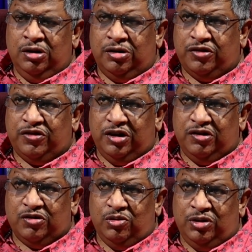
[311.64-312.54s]
Russia
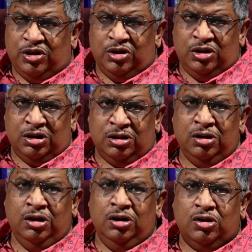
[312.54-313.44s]
is going to earn
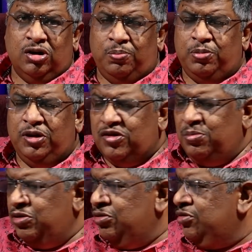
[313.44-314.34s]
copious
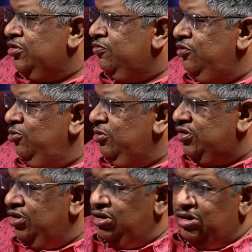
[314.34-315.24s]
amounts of US
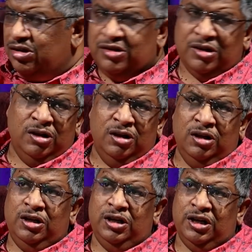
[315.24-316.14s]
dollars
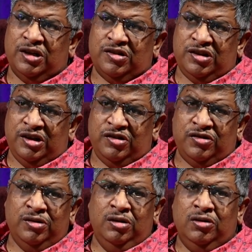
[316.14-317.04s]
in
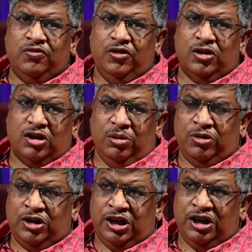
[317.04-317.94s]
exchange for
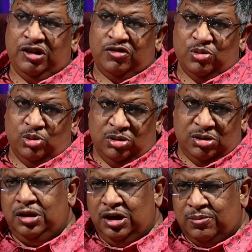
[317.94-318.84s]
commodities sold.
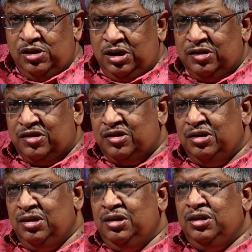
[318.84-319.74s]
That means,
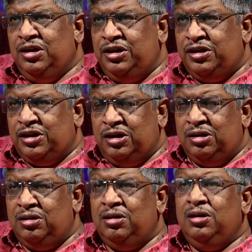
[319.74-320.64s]
in
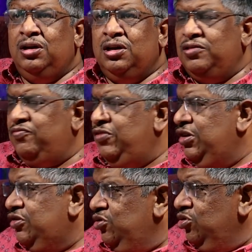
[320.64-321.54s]
turn, if there
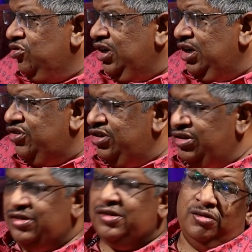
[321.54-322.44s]
is no
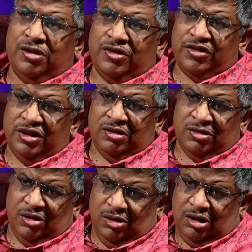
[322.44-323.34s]
sanctions,
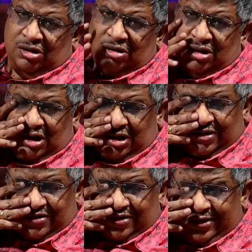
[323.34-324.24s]
Russian oil
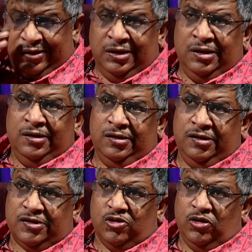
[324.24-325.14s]
industry
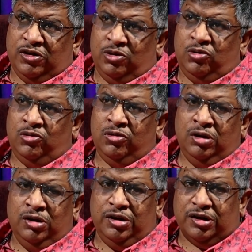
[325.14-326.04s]
is going to do
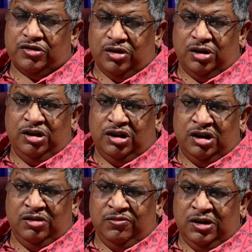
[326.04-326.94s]

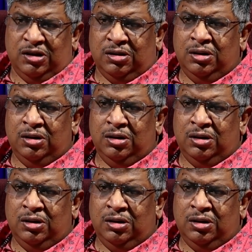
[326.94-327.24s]
extraordinarily well,